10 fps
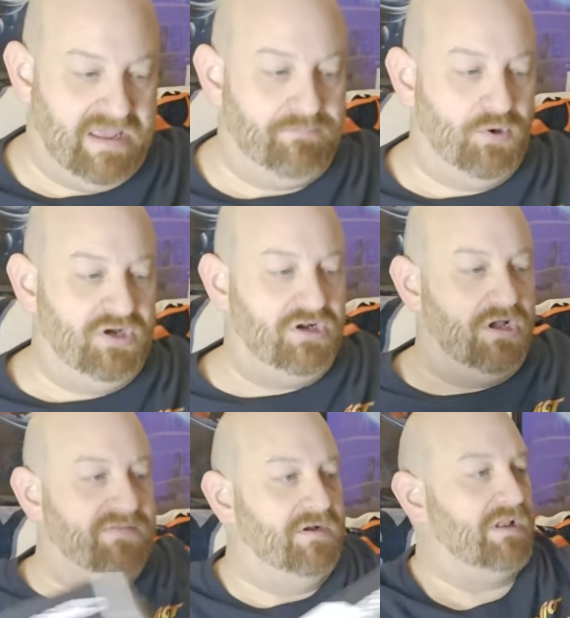and put it
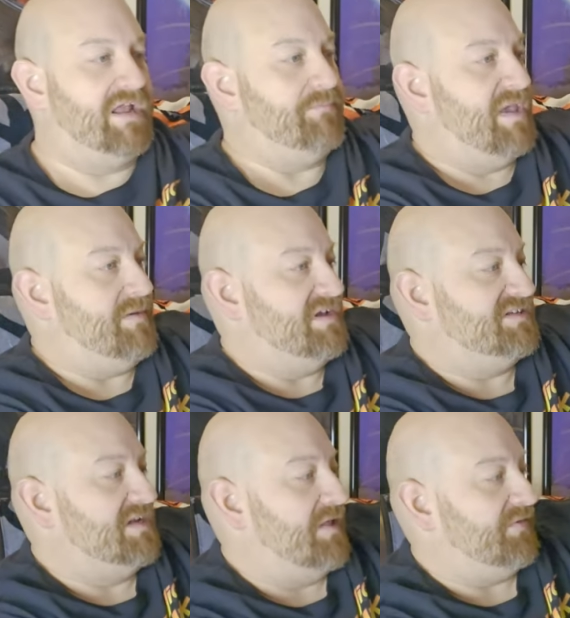on there like maybe
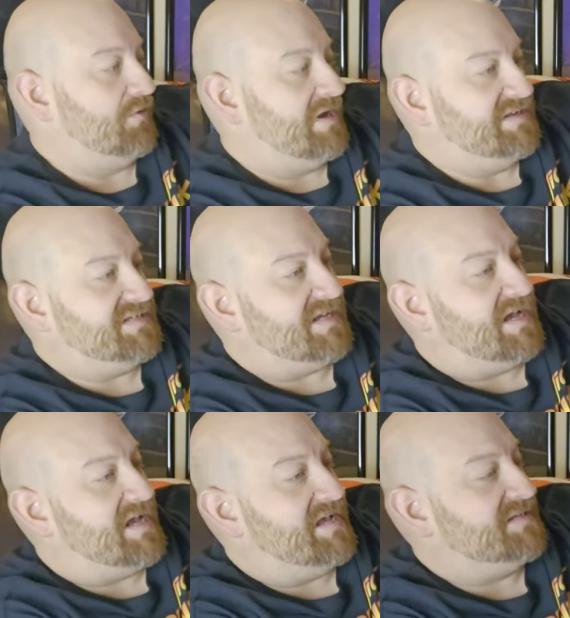it's not the right
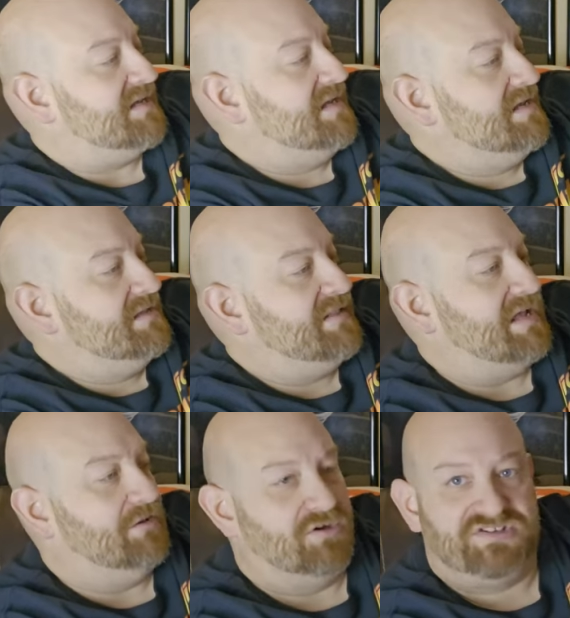size
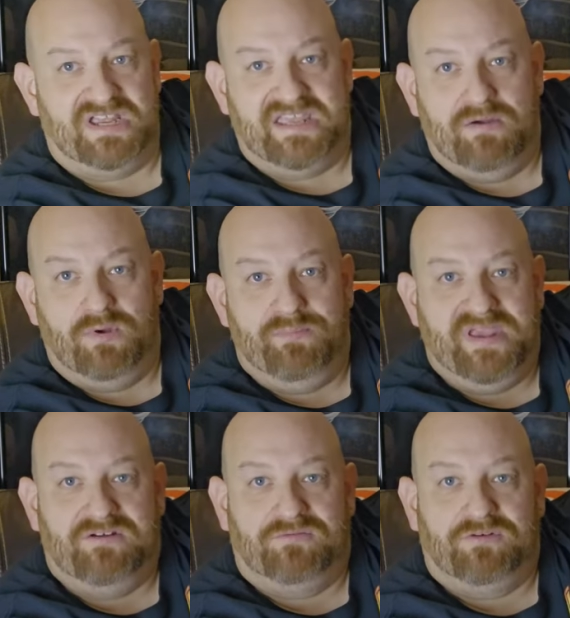that looks like it would
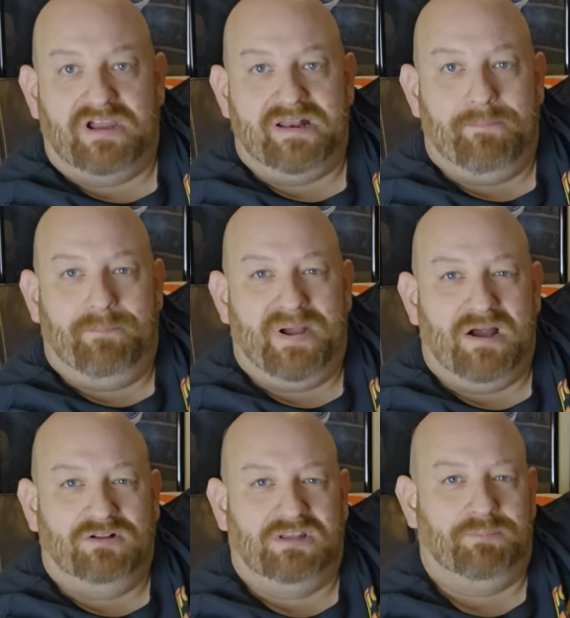be right
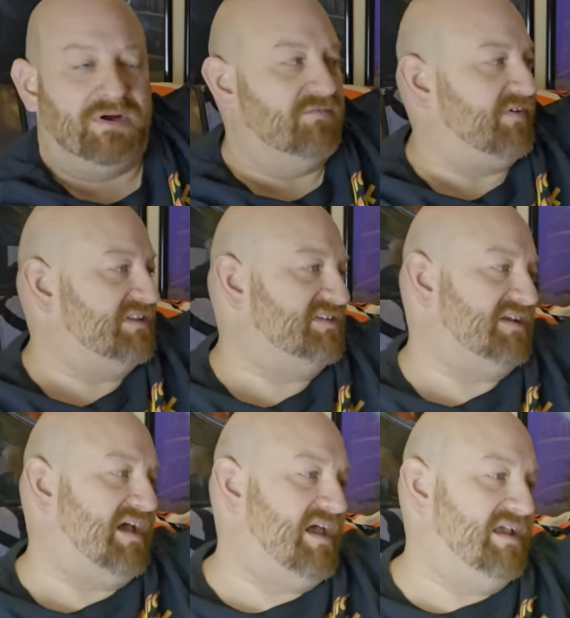about the perfect
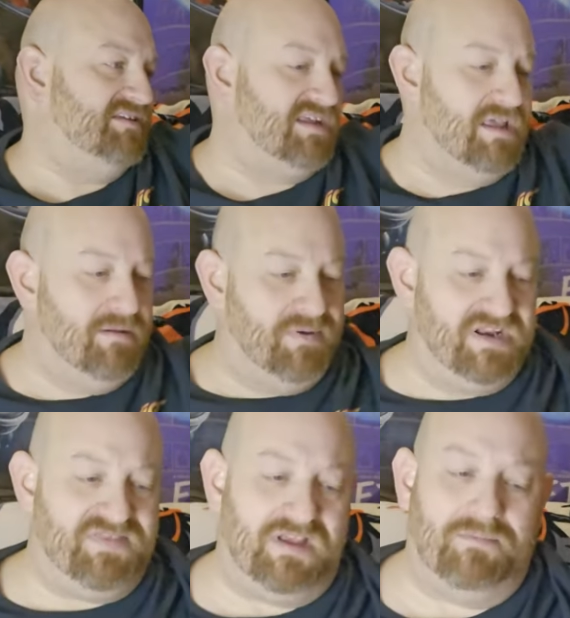size,
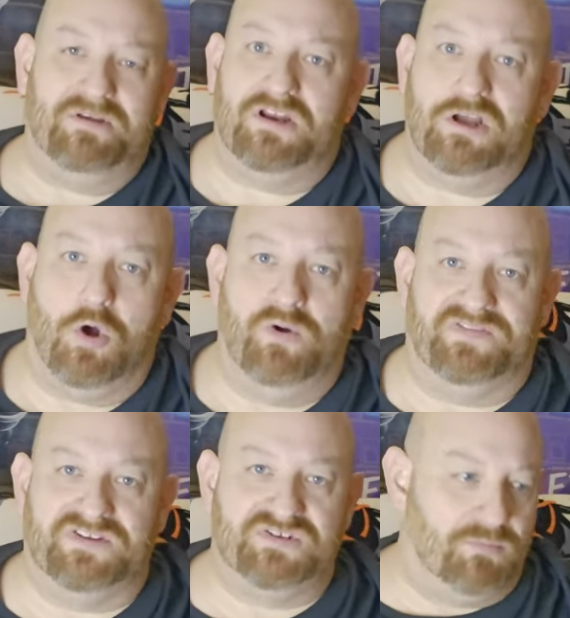but I think I'm going to go
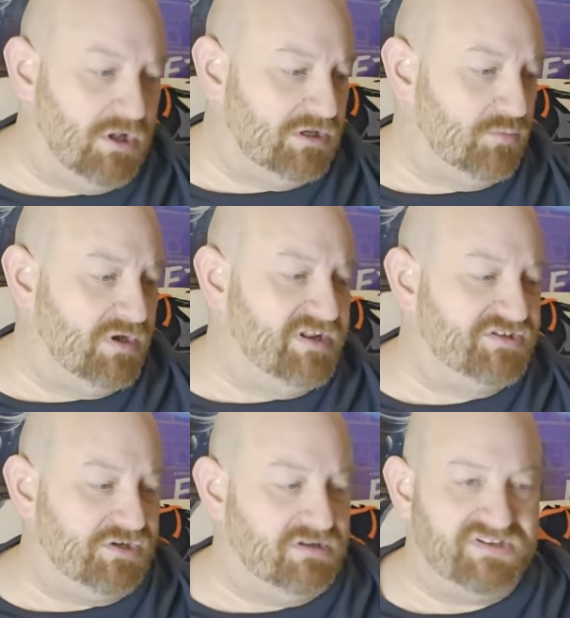with the smaller one
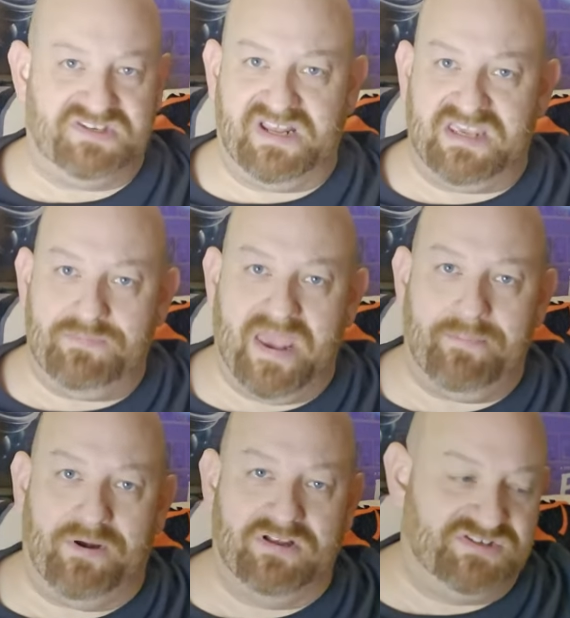that's on the sticky
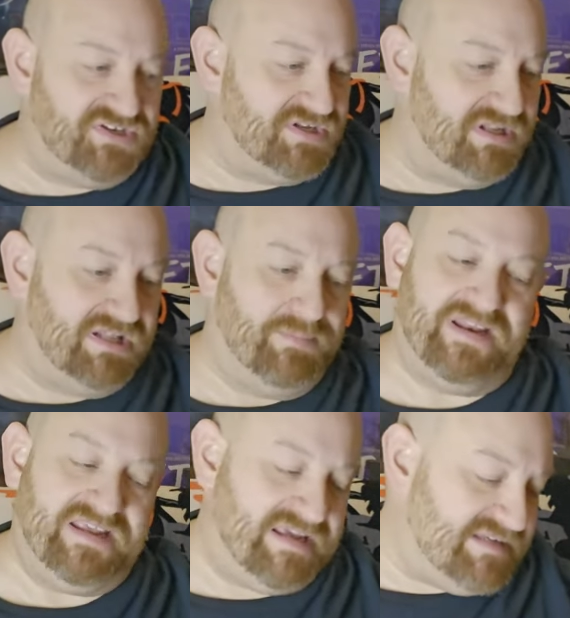paper. It's just a little
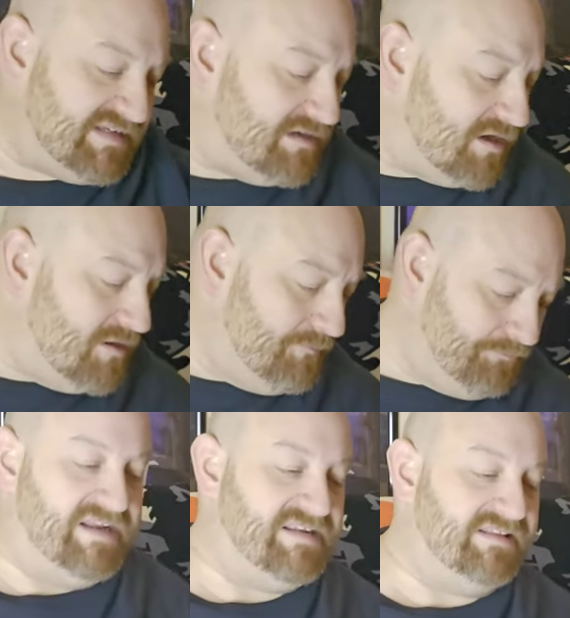bit easier.
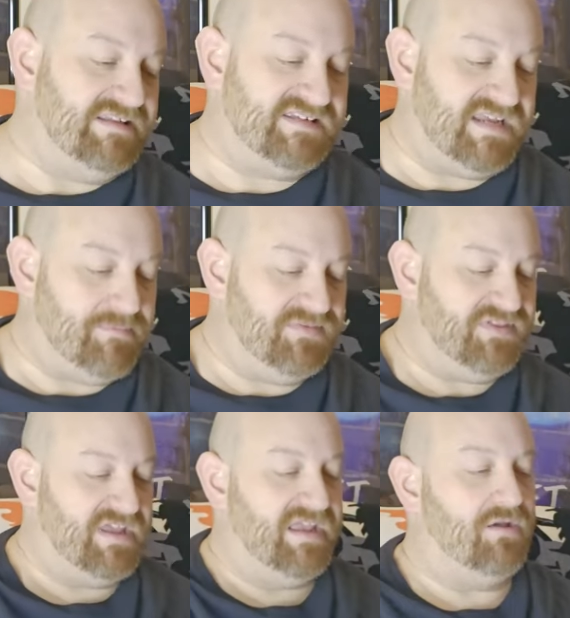And I did the same
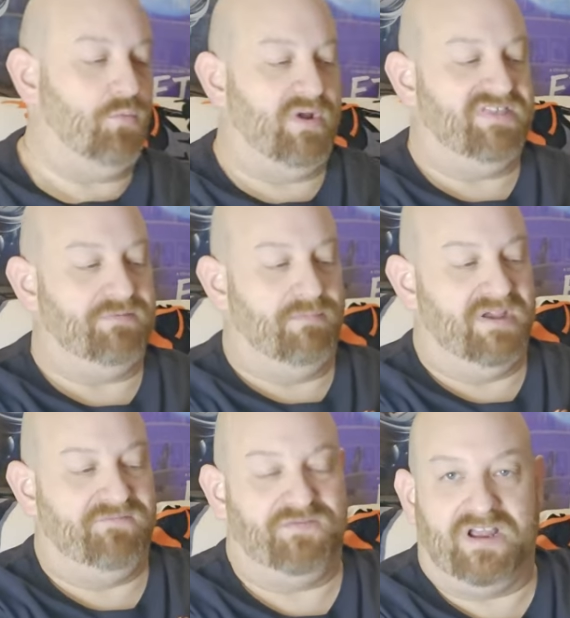thing with
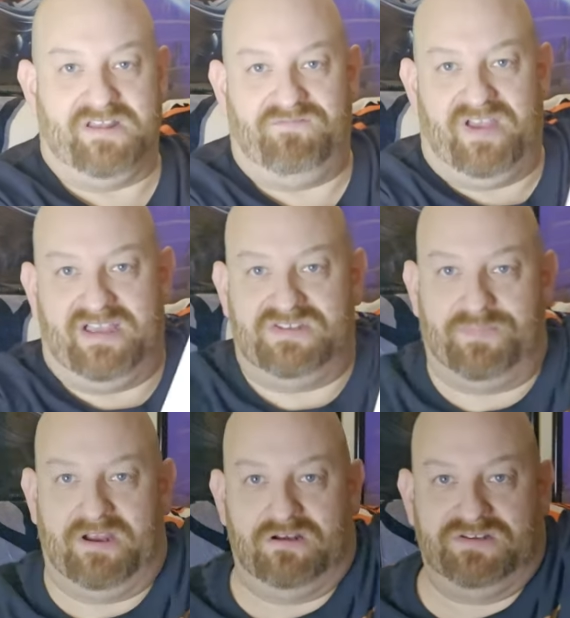my Freddy
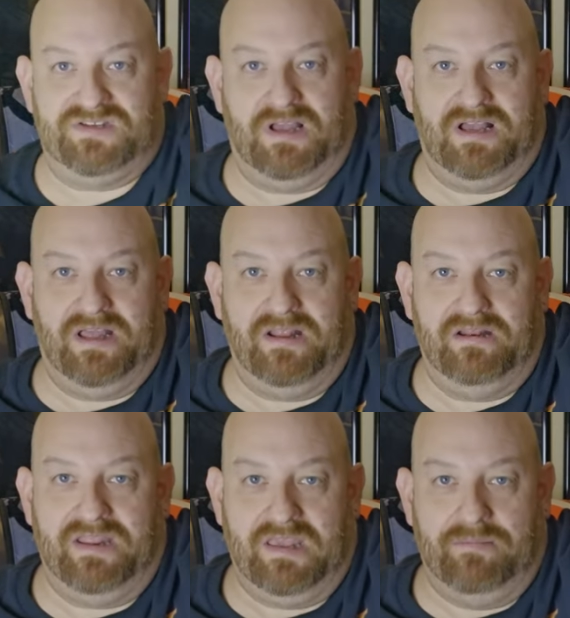Fazbear's uh,